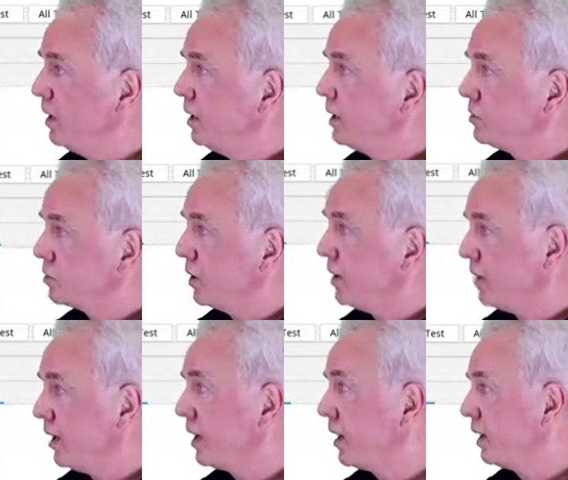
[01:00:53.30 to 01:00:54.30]
So if
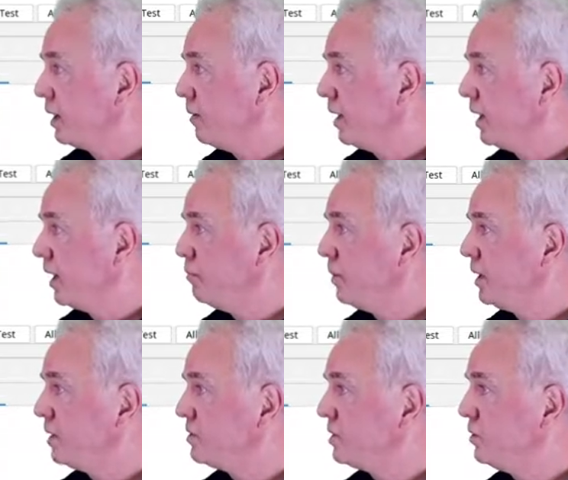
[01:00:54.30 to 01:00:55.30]
I again
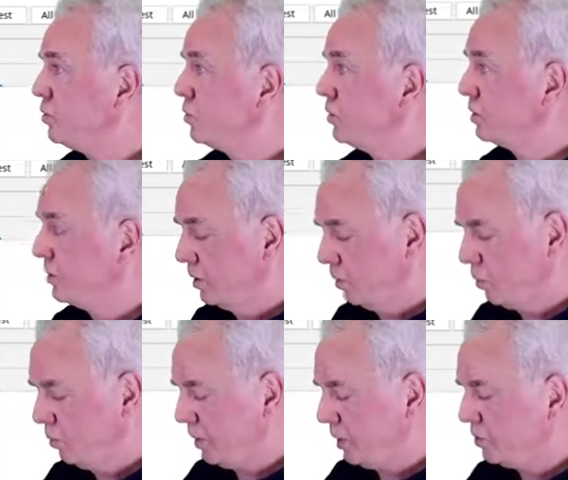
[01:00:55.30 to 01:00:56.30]
make this into
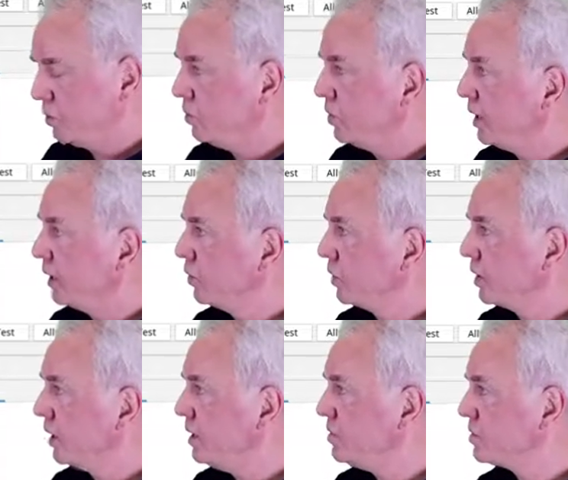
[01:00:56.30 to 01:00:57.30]
compare to ignore
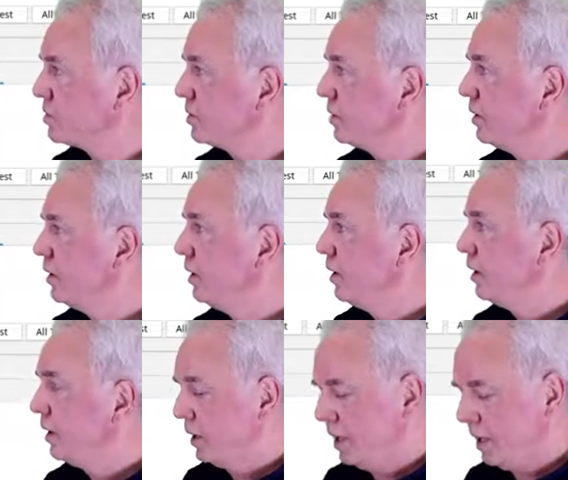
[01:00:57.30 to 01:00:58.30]
case,
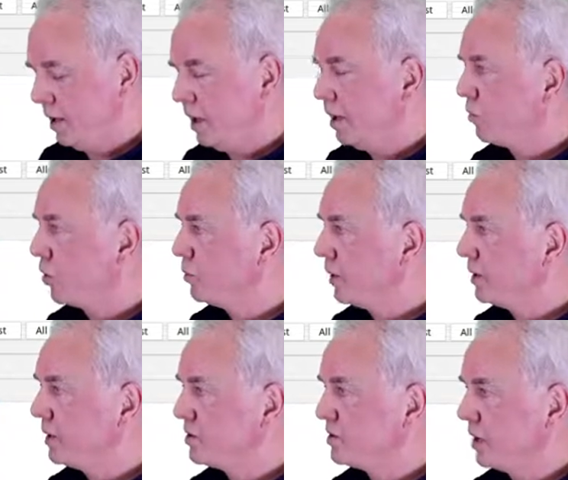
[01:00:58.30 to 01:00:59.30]
and then run my
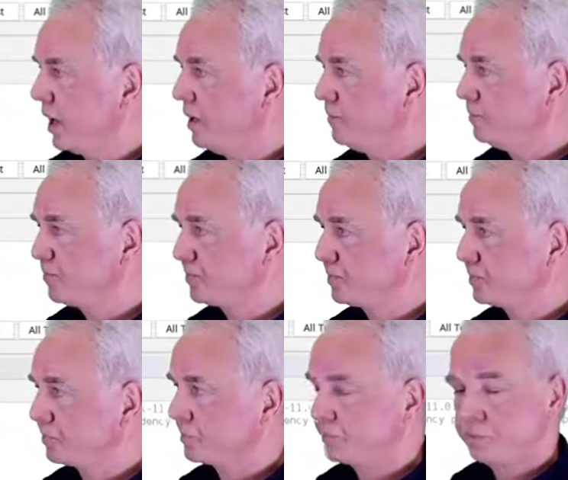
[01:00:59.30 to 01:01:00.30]
tests again,
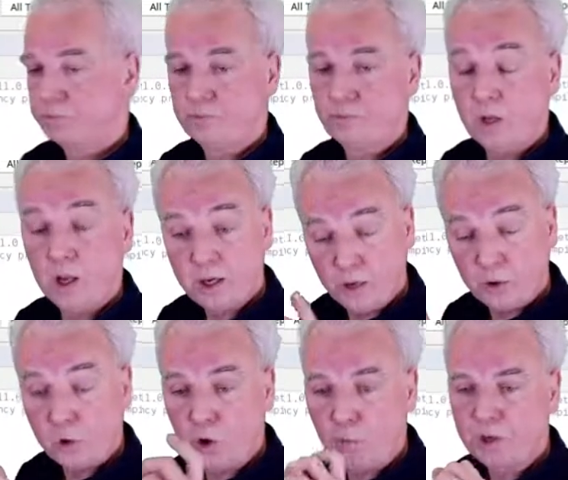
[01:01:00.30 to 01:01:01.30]
and in a
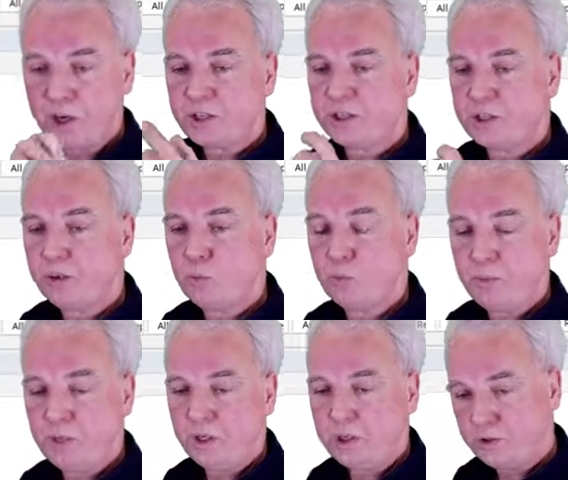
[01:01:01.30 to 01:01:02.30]
normal case that would
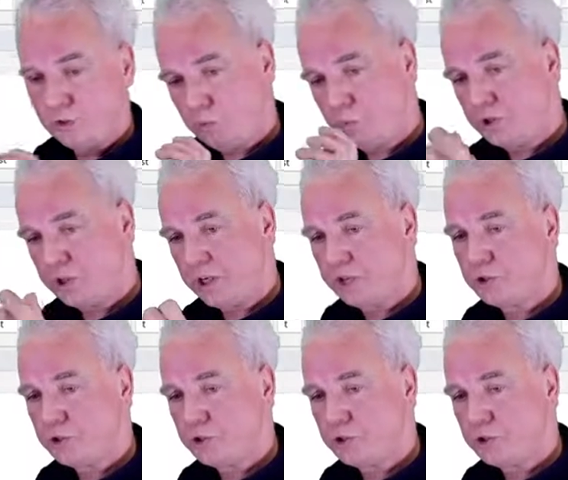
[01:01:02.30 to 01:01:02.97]
mean that you would change your